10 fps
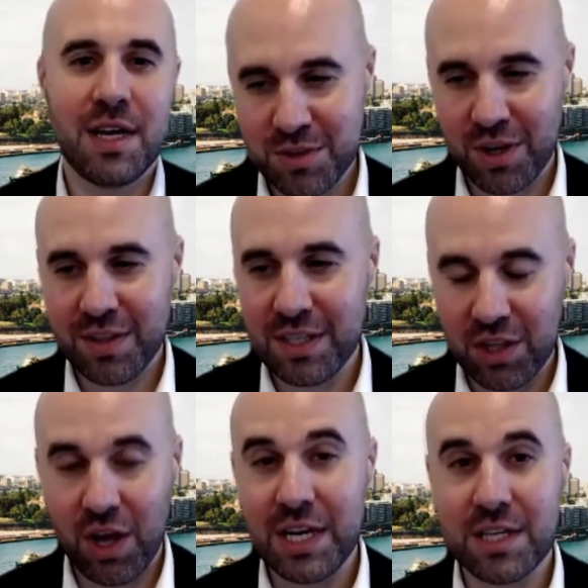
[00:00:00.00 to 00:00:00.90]
So I think
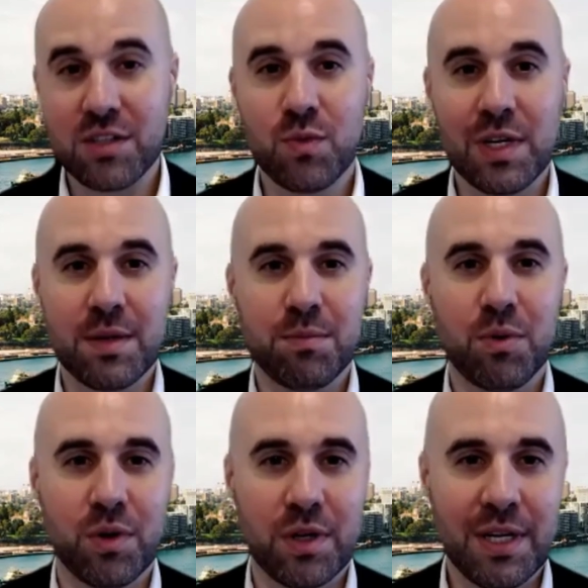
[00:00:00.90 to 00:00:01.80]
lighting's really
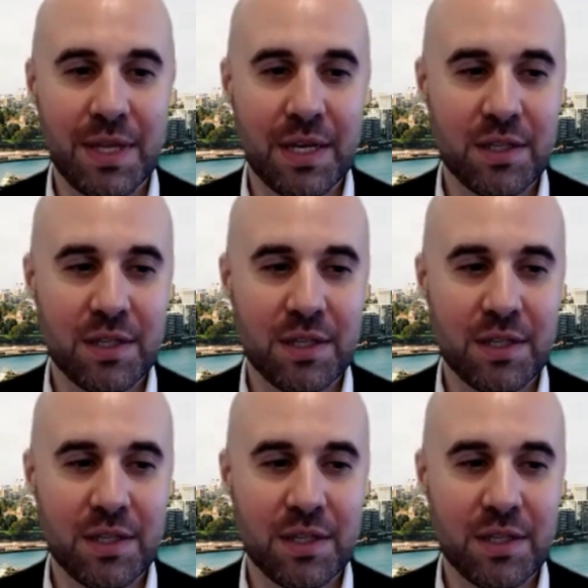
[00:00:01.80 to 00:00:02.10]
important there.